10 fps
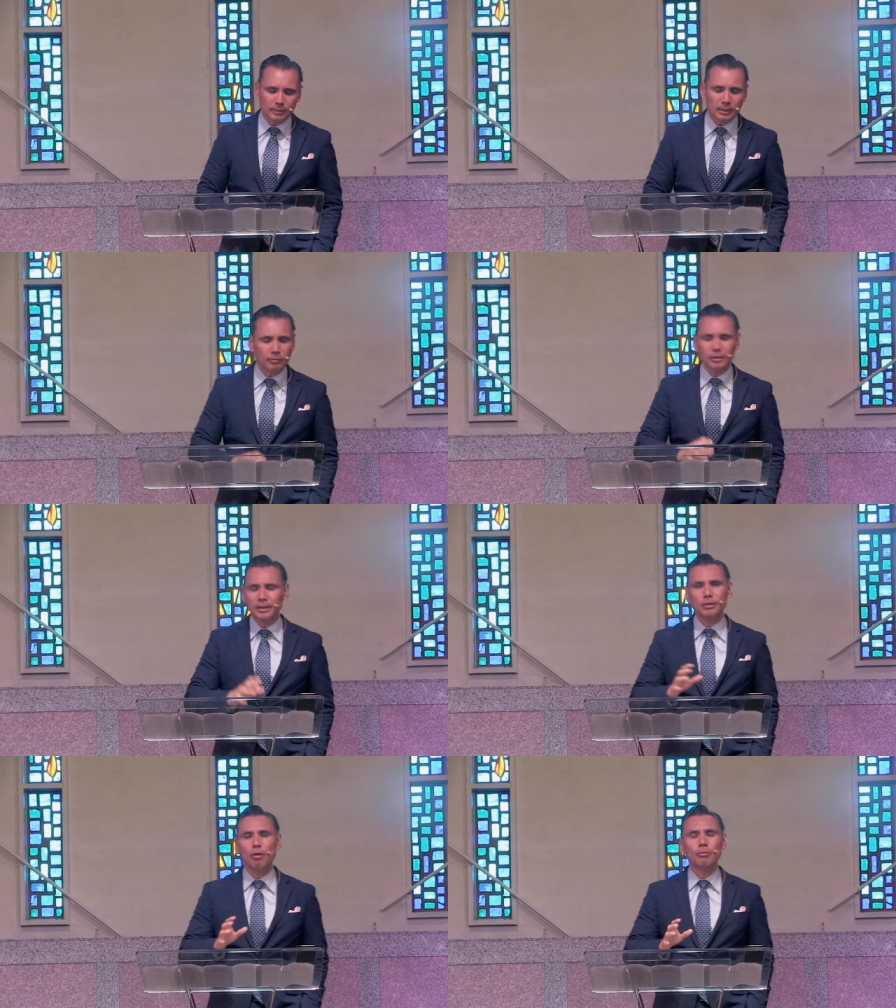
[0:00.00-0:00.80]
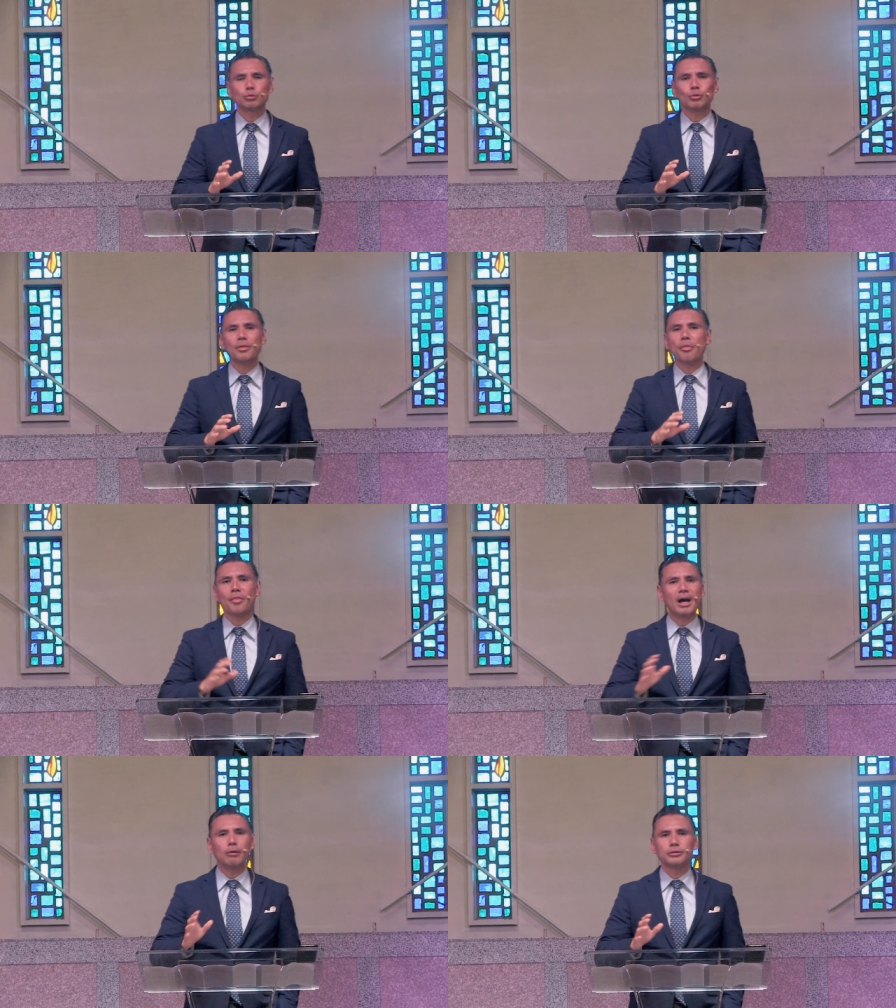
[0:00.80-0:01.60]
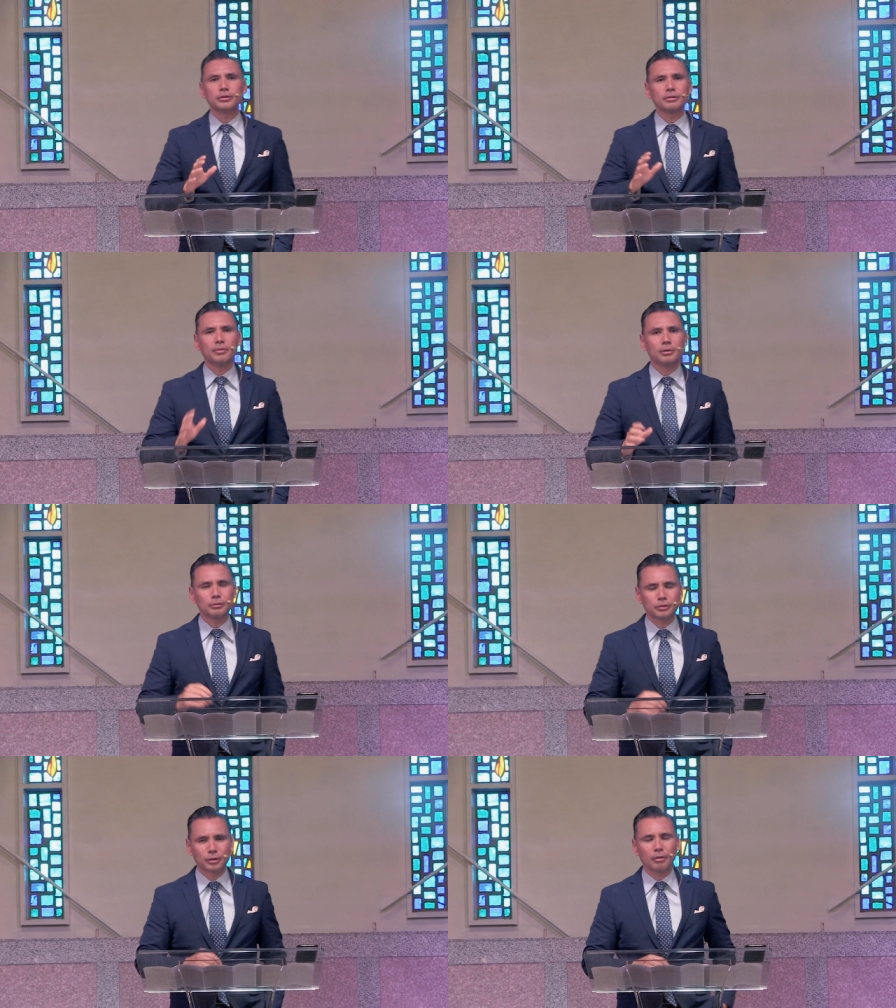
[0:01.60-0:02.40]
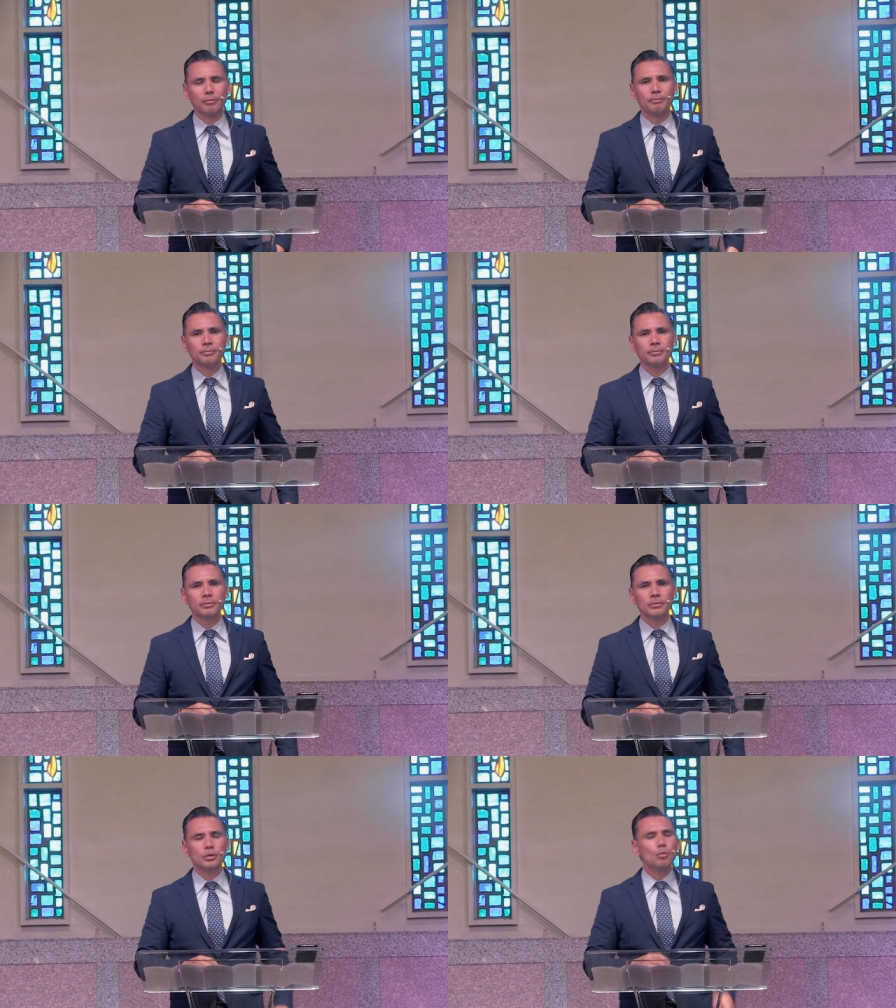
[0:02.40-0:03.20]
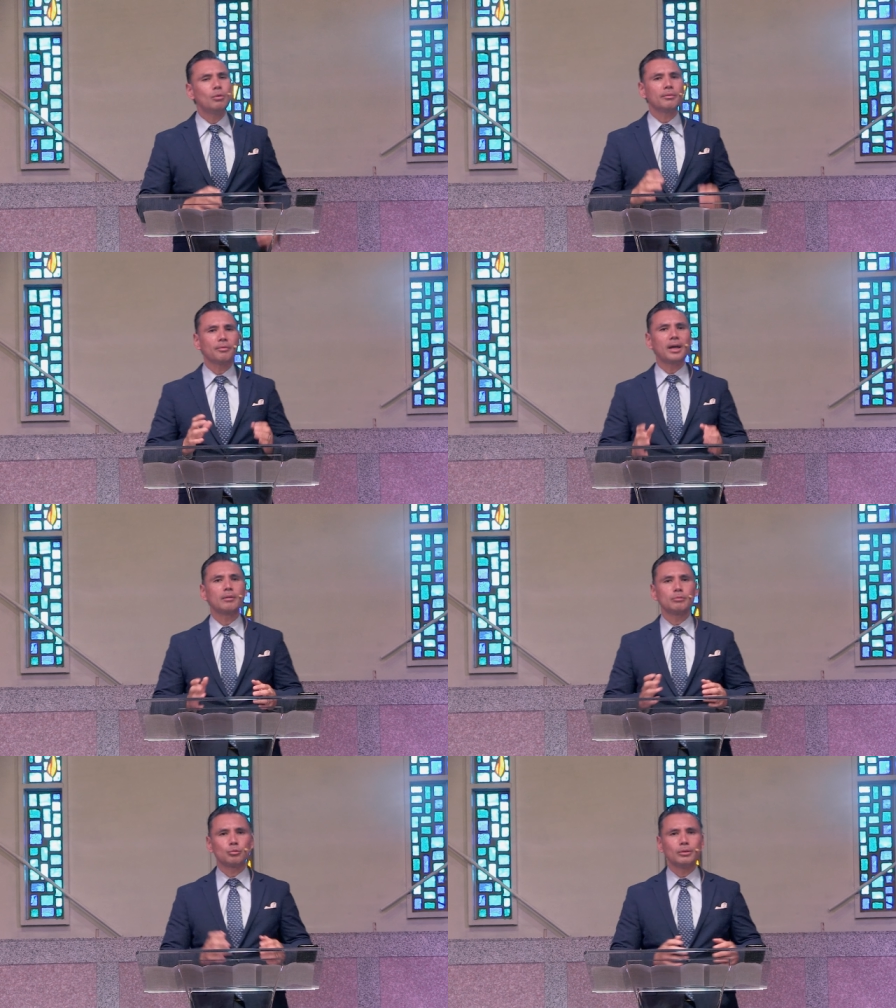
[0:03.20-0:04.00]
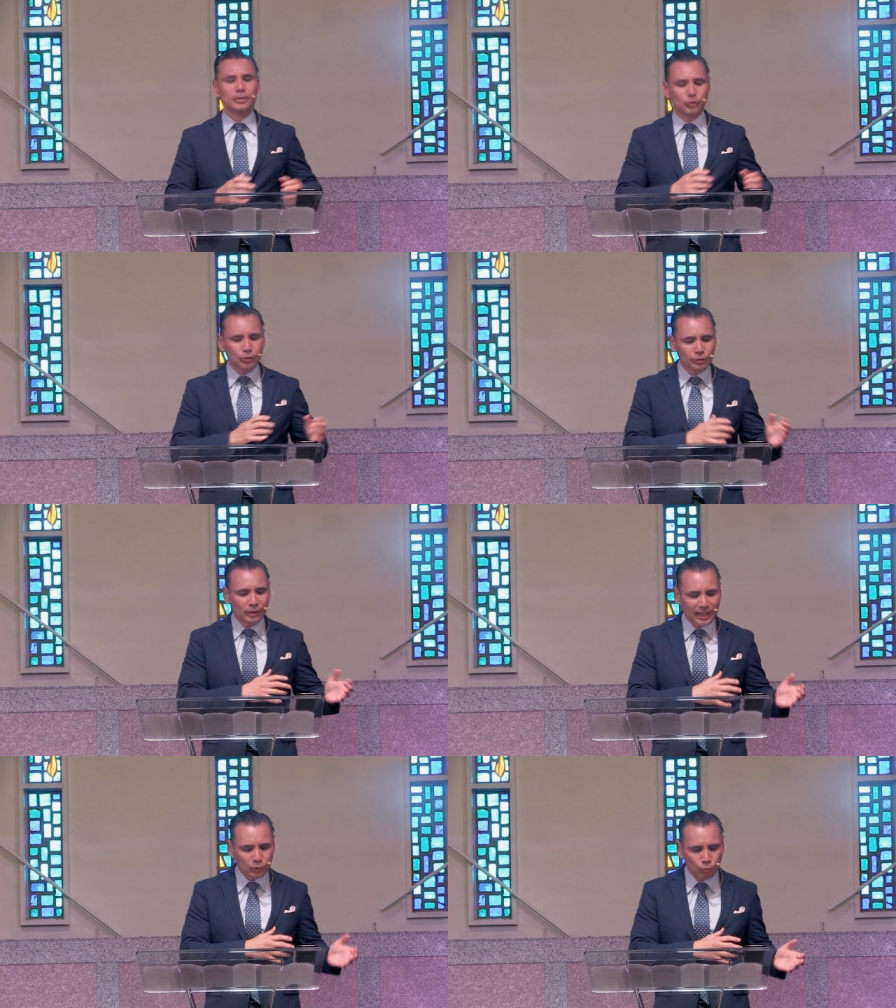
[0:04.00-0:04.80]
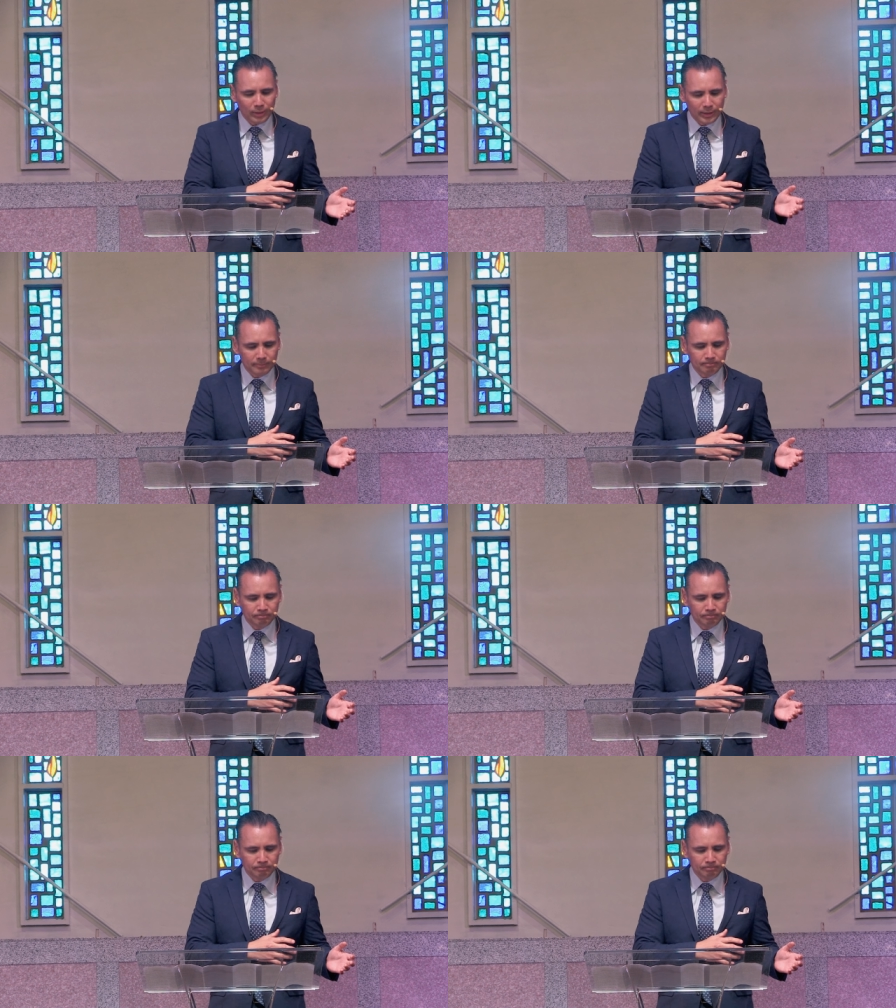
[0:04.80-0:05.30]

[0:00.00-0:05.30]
If you didn't know it was written thousands of years ago, you would have thought it was written just last week.